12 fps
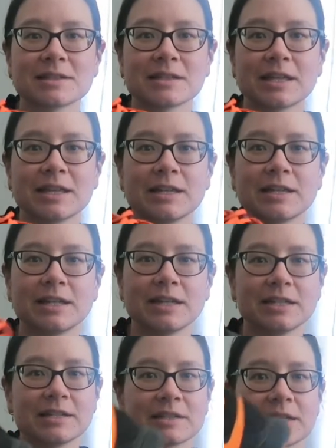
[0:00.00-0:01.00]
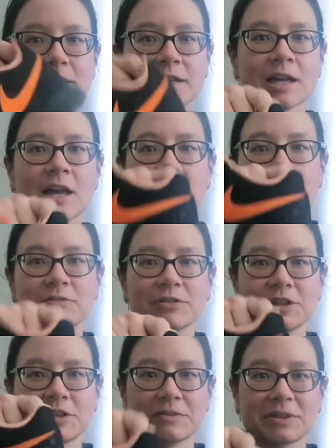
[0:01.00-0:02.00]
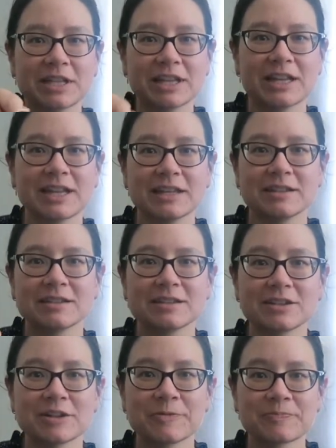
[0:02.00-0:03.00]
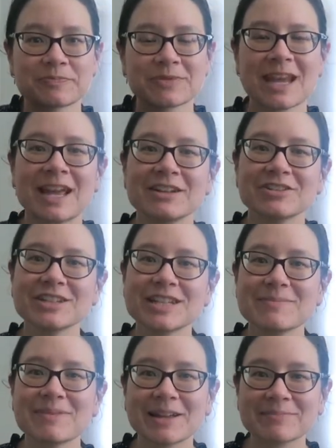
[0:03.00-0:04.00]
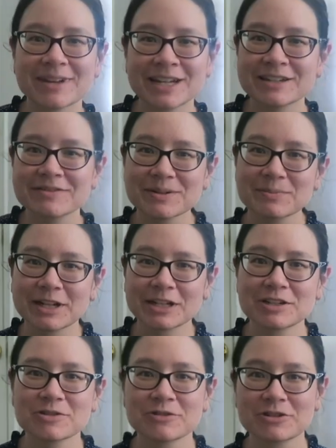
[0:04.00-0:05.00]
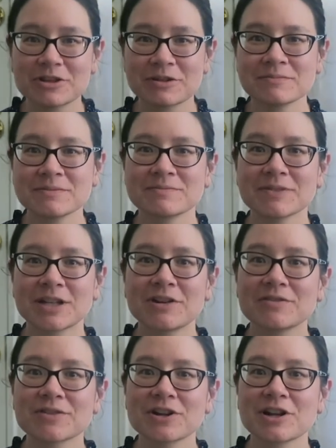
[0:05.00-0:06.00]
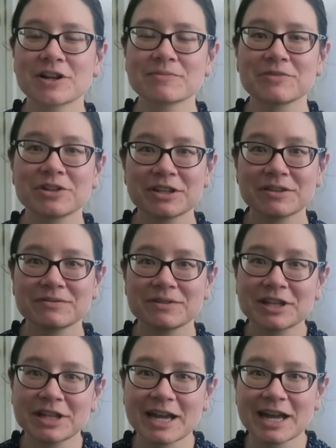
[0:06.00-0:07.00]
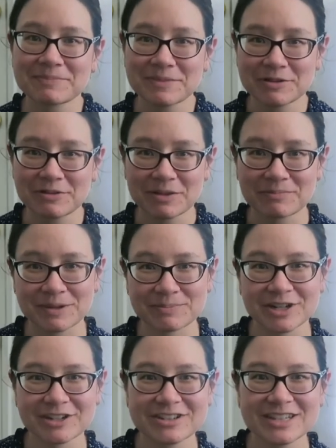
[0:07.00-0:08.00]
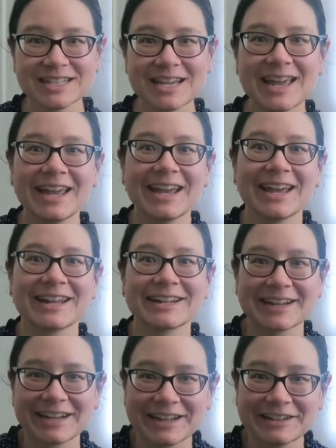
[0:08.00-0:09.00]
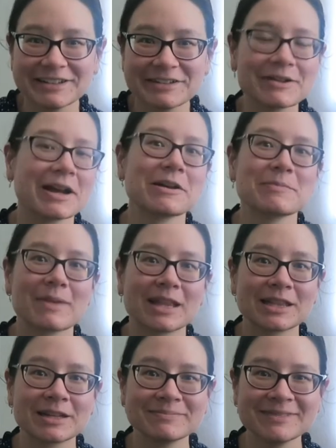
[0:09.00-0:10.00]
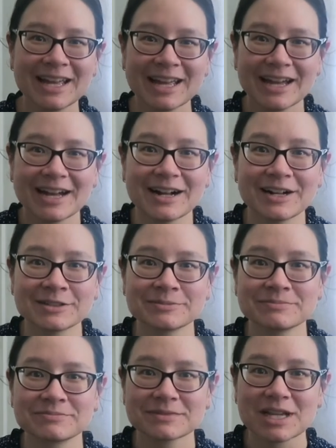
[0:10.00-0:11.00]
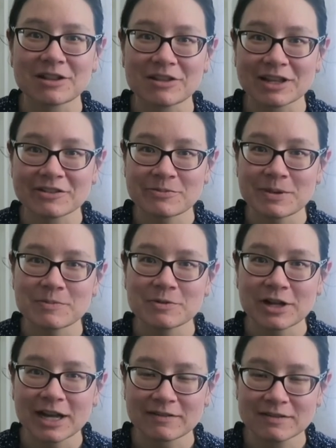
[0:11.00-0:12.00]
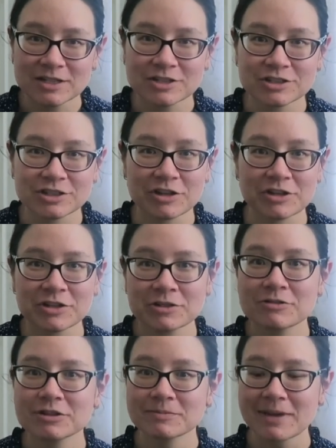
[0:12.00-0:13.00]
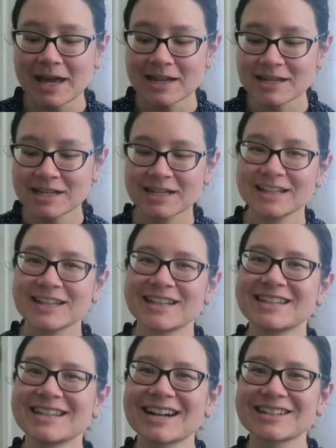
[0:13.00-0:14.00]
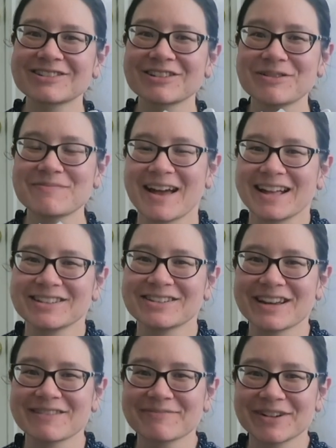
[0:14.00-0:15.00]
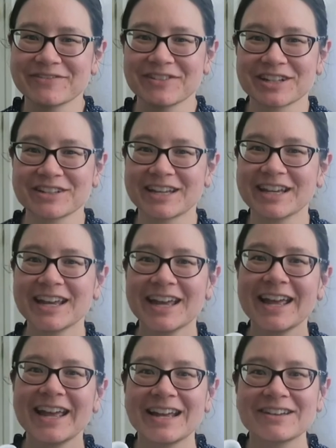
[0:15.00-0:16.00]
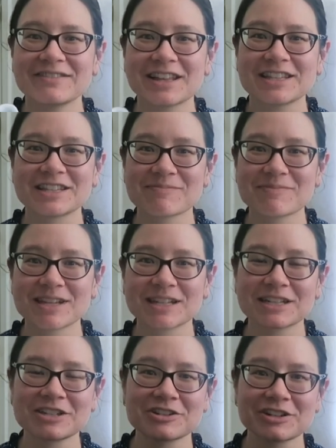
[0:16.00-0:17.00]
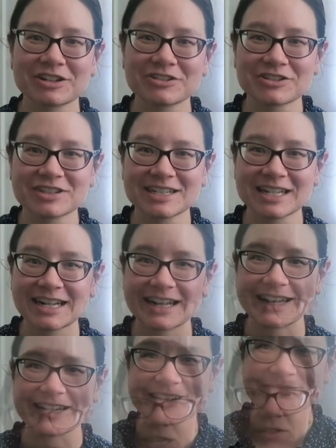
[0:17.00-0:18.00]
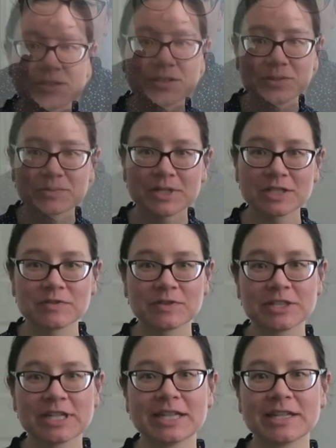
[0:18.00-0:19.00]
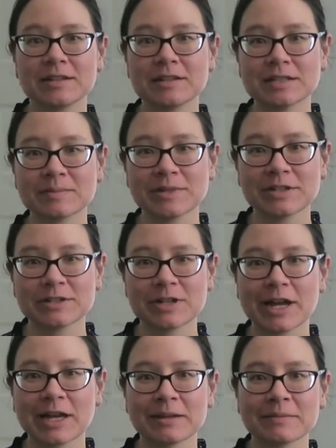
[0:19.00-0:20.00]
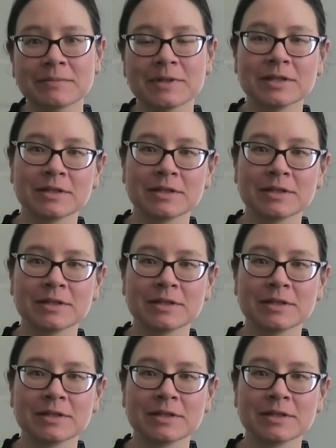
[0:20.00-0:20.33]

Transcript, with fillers: that is like really really light. So just keep that in mind if you're planning to order them, but overall I'm really really happy with my purchase and I highly recommend them. Um, a lot of people have the Chanel unicorn bag. These actually match that perfectly if that's something that you're interested in getting. Thank you so much for taking some of your time